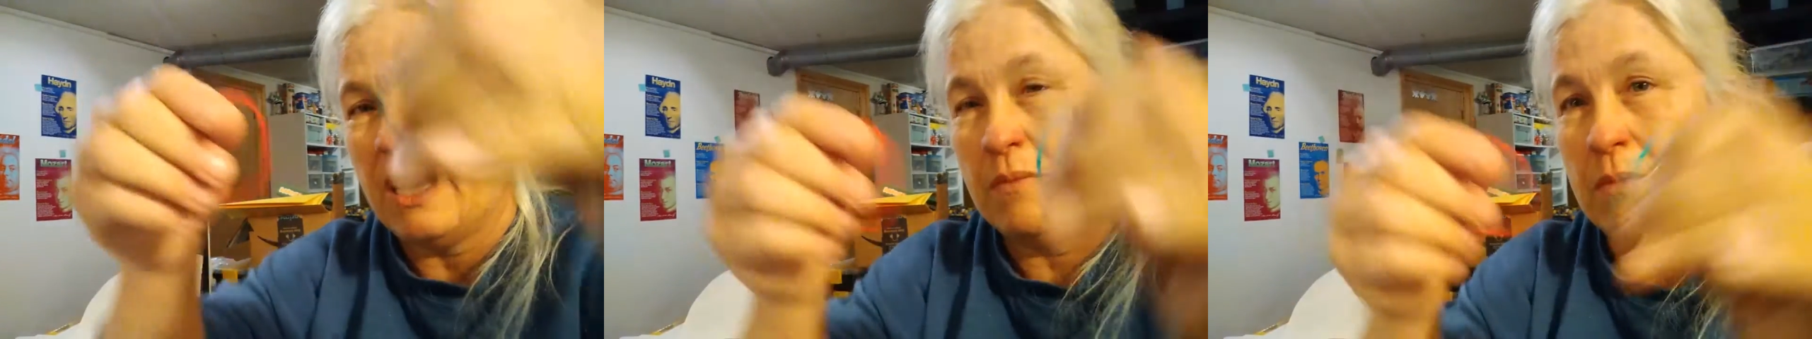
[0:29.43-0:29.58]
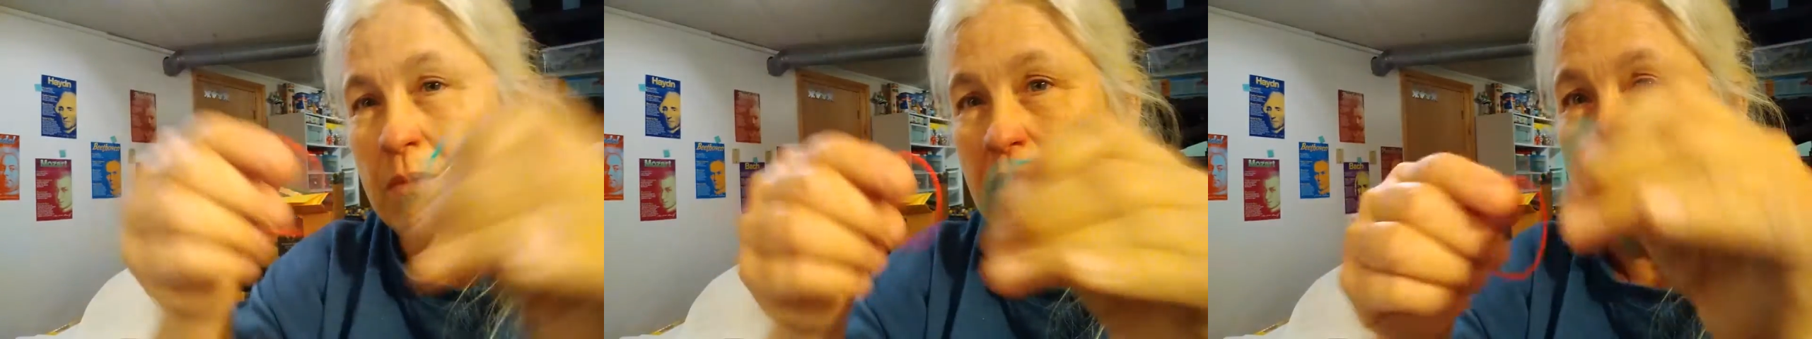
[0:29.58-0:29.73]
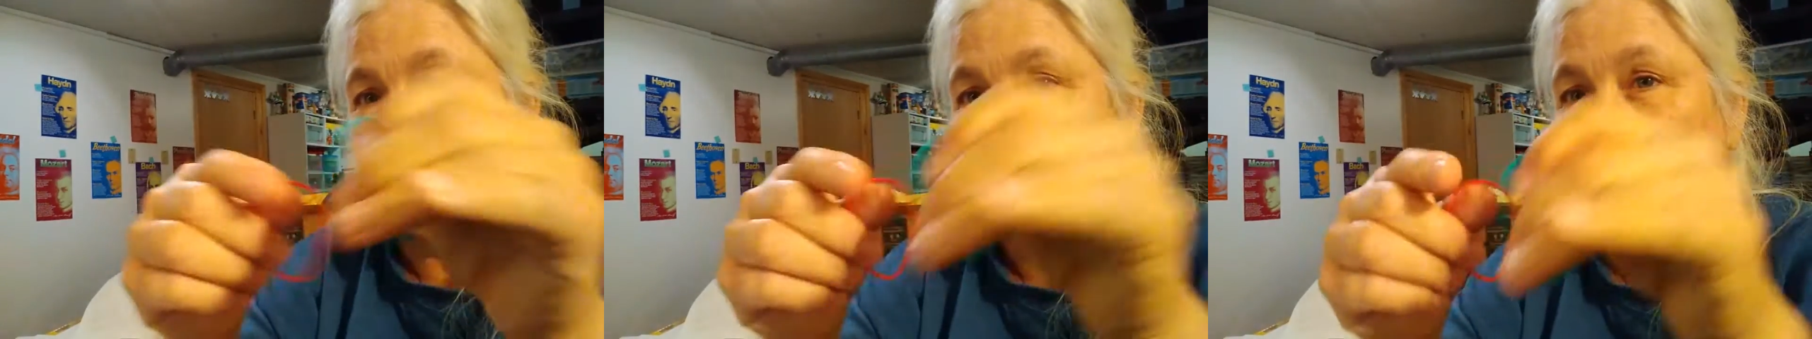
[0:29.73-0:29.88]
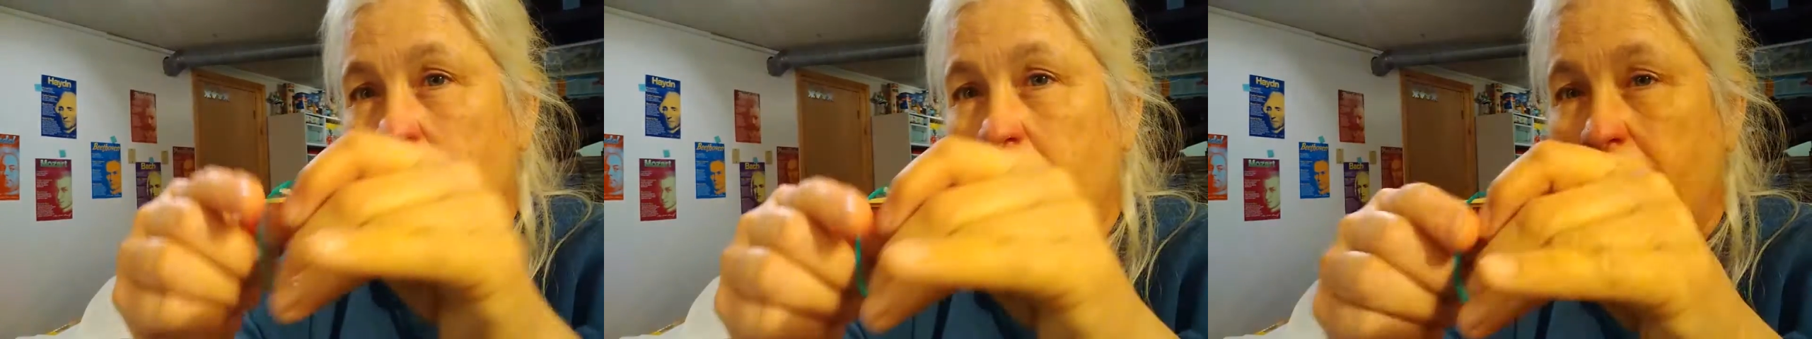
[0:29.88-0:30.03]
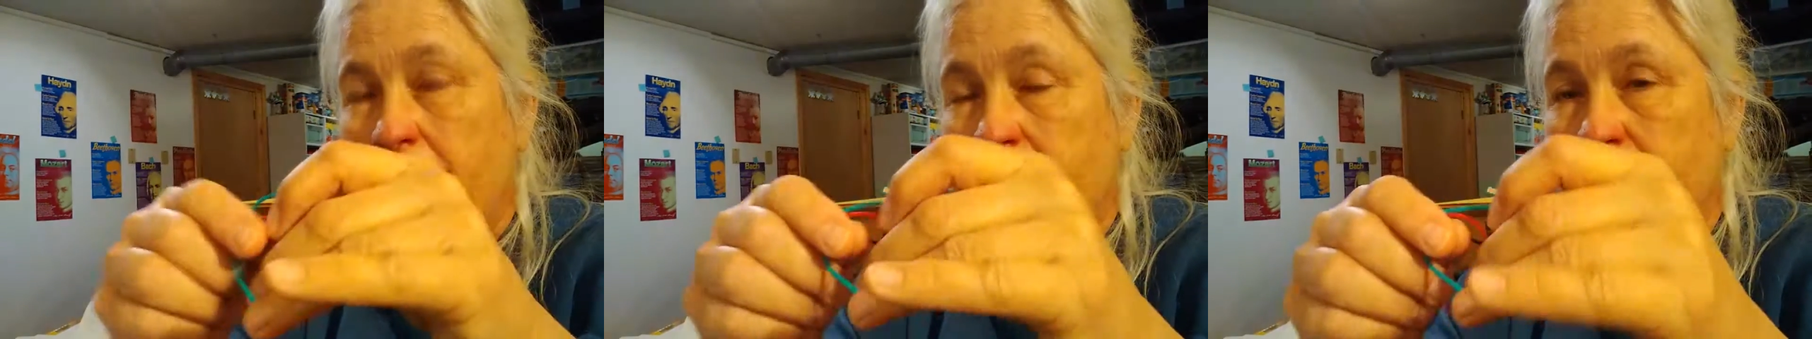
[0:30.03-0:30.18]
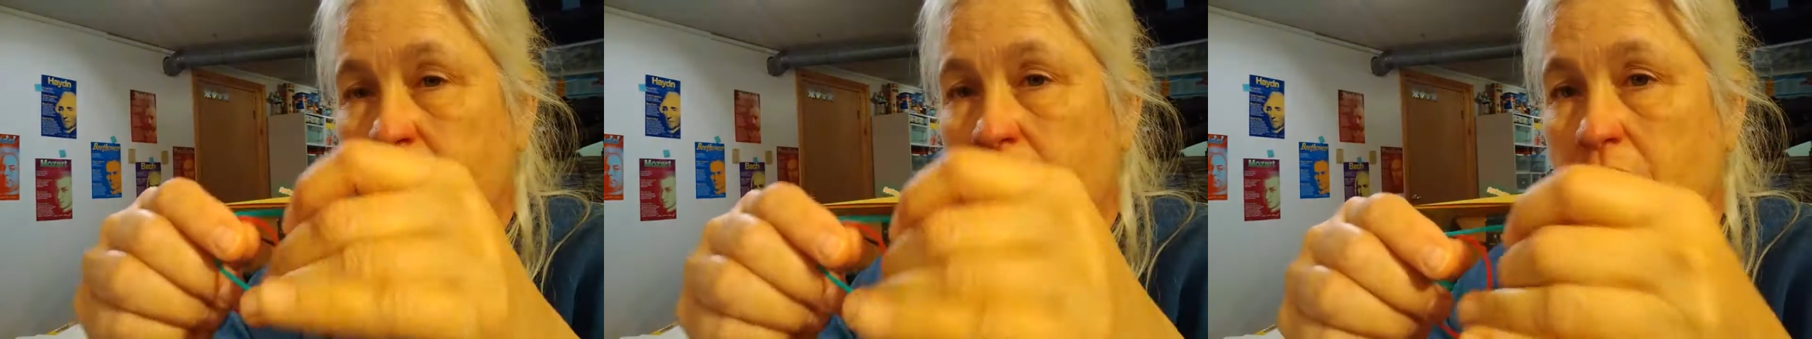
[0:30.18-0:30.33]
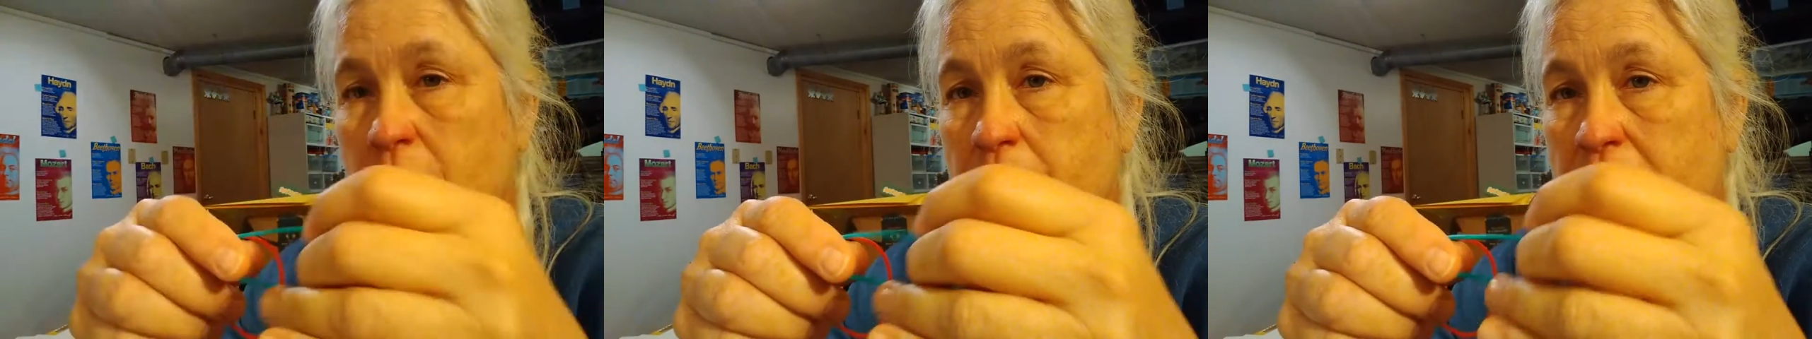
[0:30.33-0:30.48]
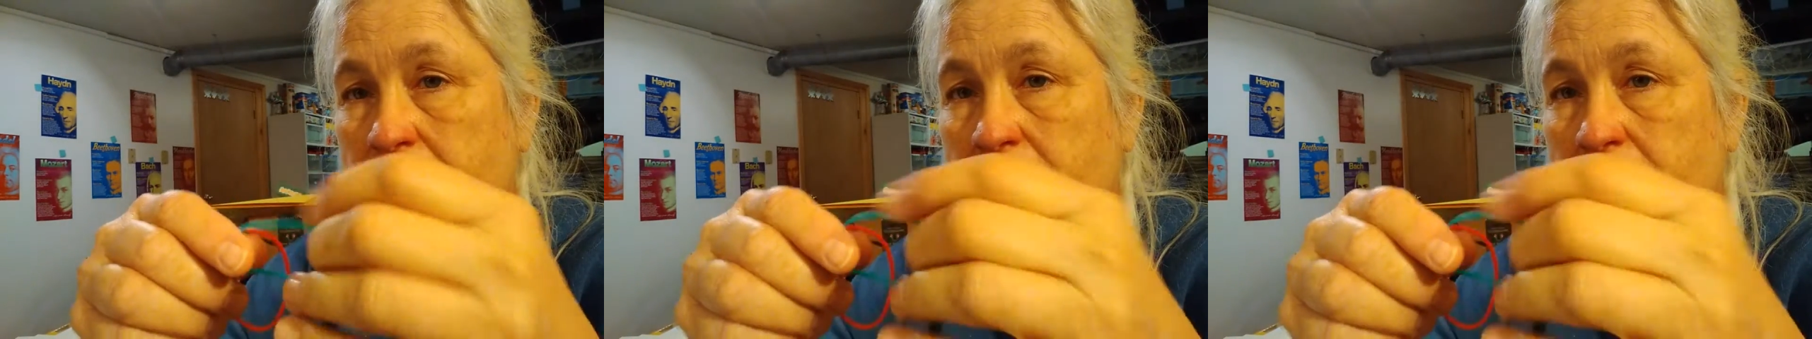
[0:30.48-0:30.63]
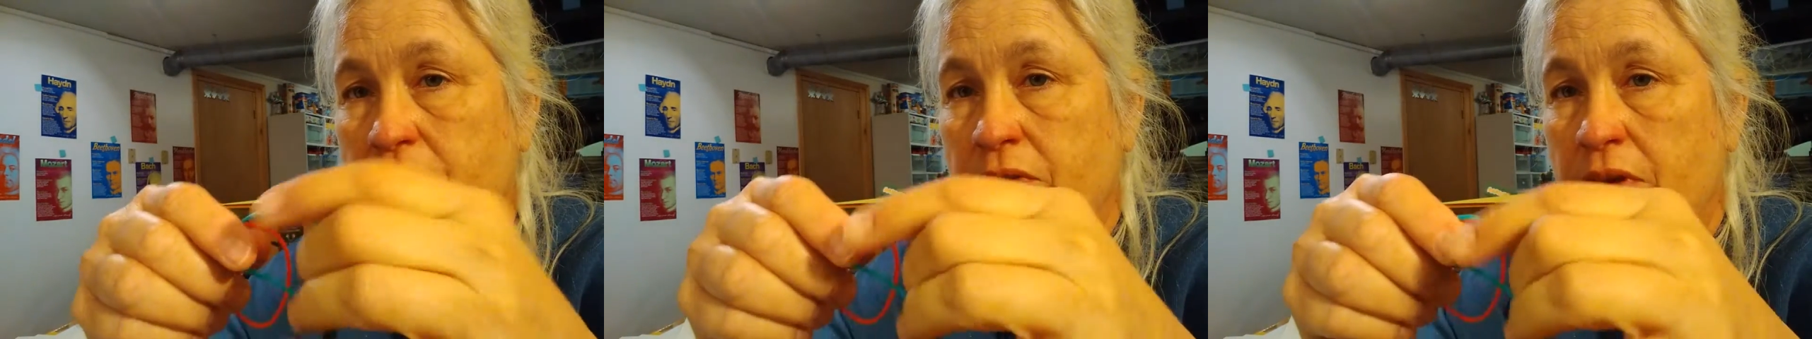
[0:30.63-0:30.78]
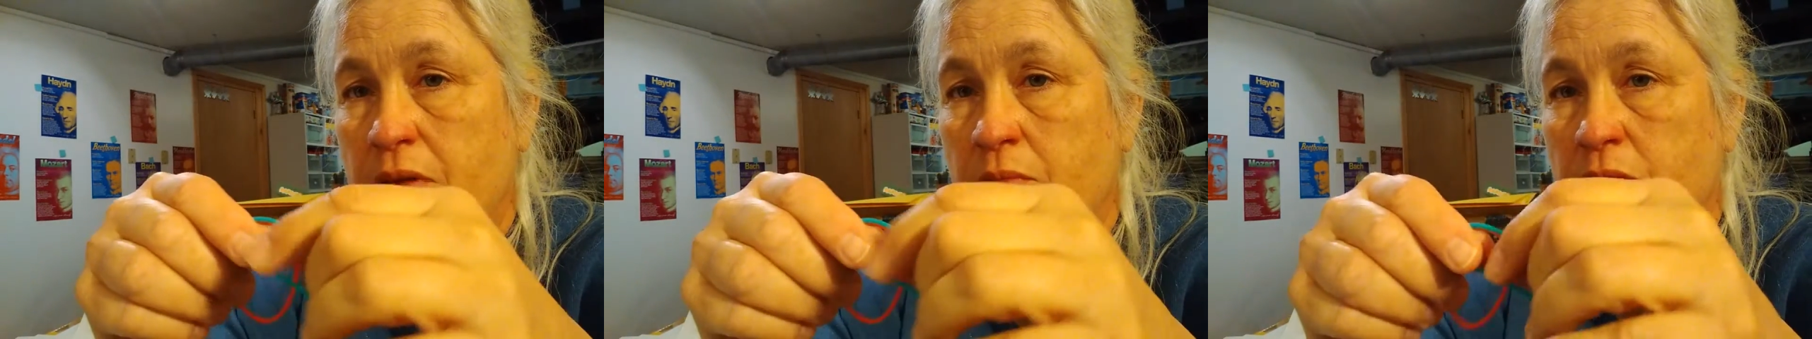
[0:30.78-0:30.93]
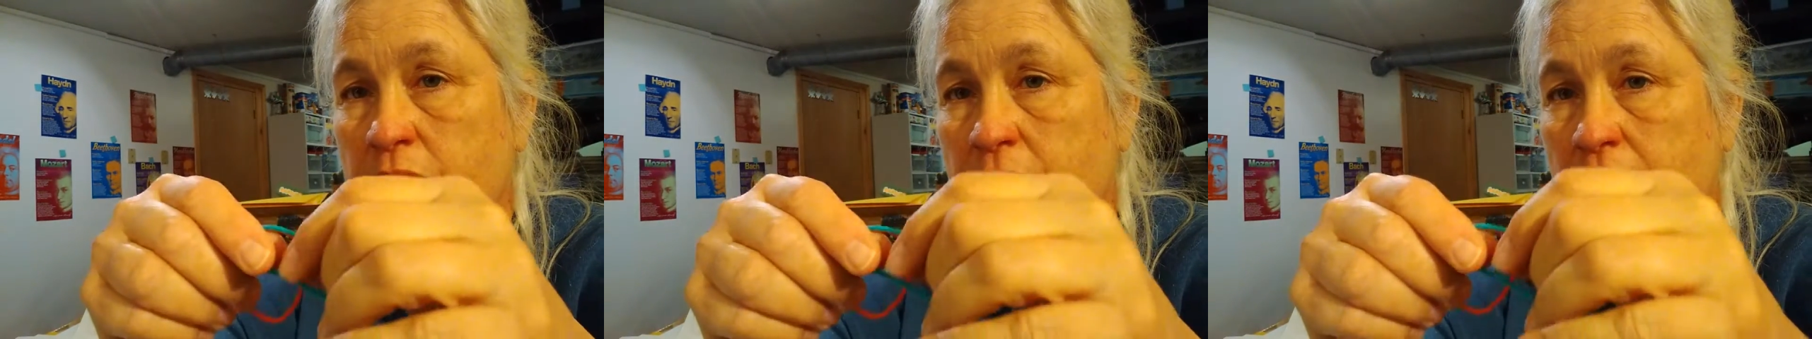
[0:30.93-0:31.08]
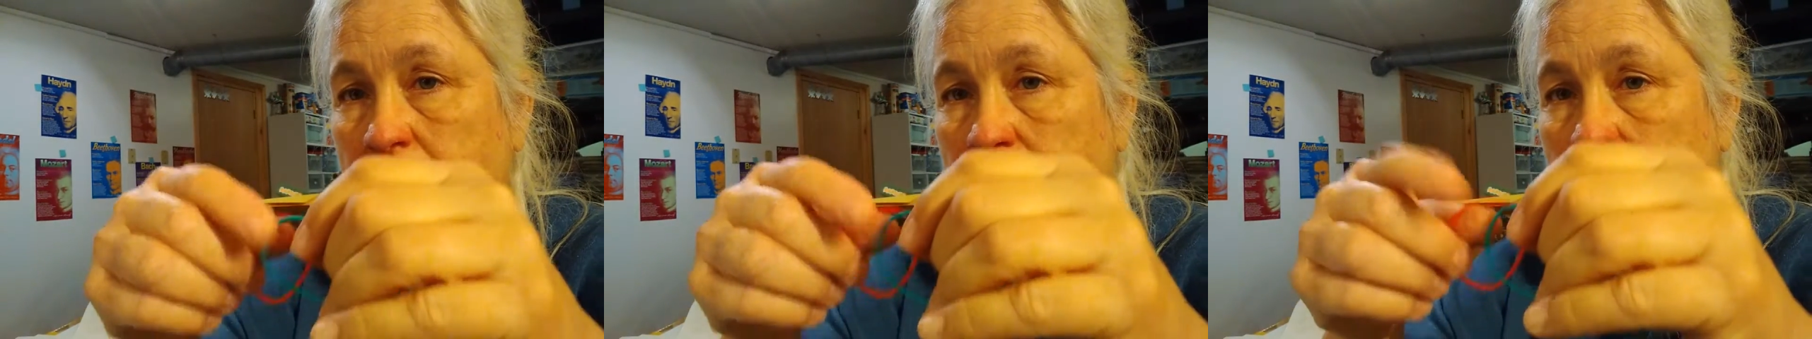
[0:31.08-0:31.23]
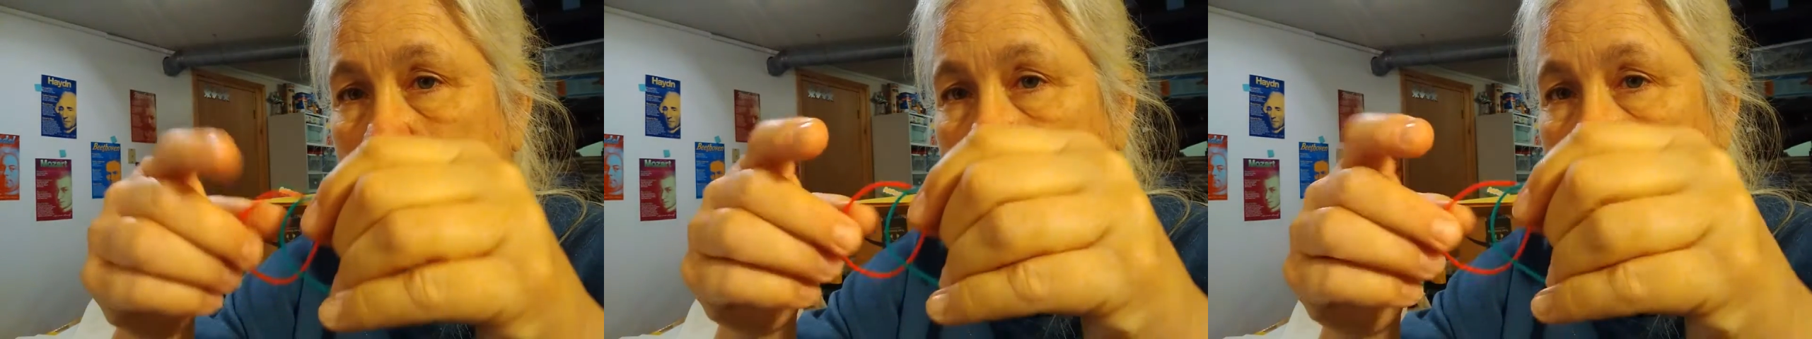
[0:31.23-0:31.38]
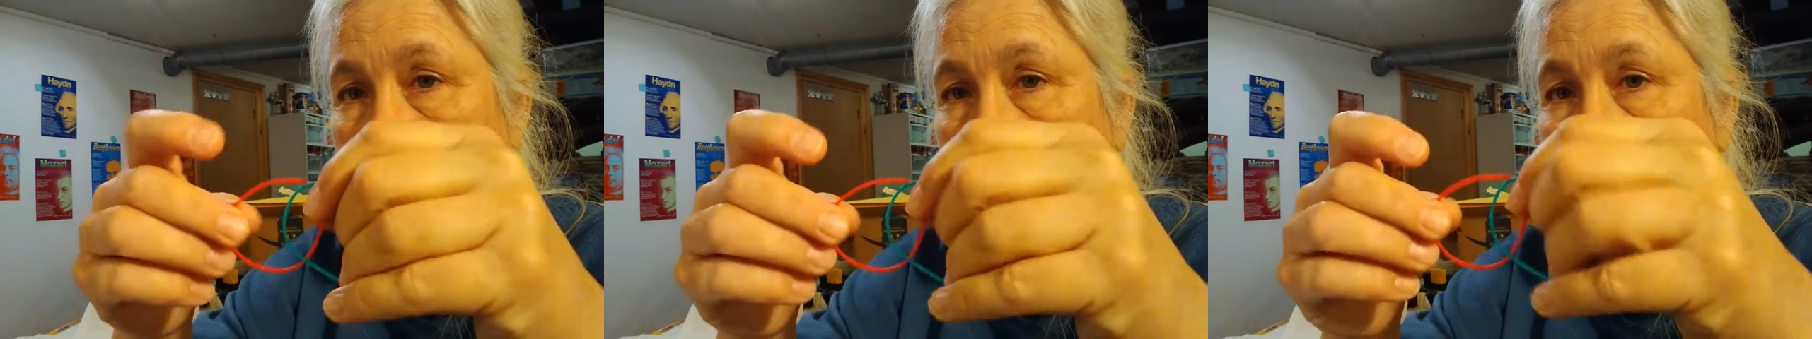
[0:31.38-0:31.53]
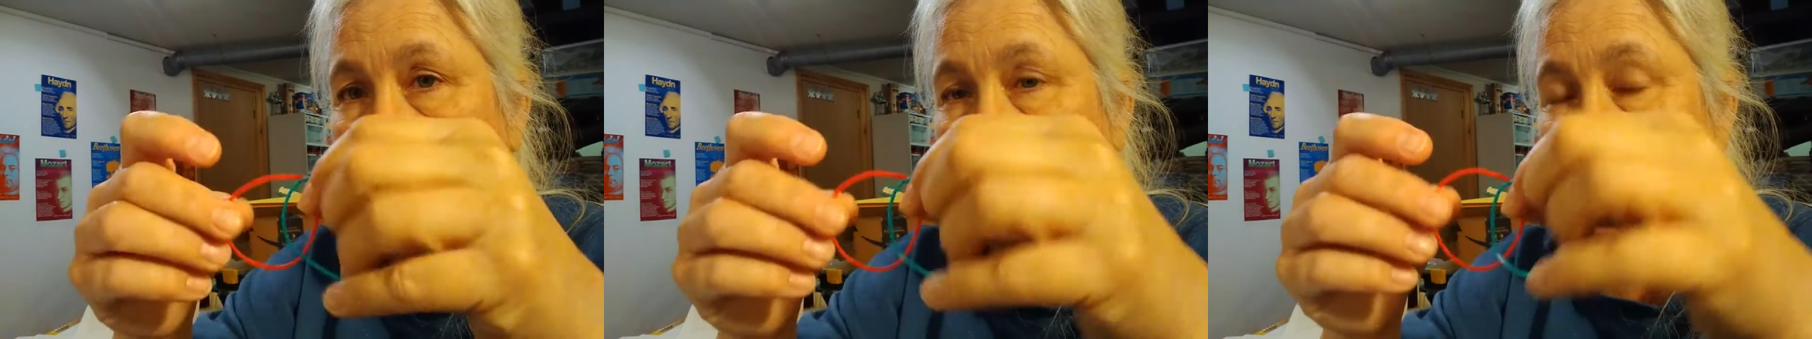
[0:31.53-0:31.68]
kind of make the rubber bands all about the same size.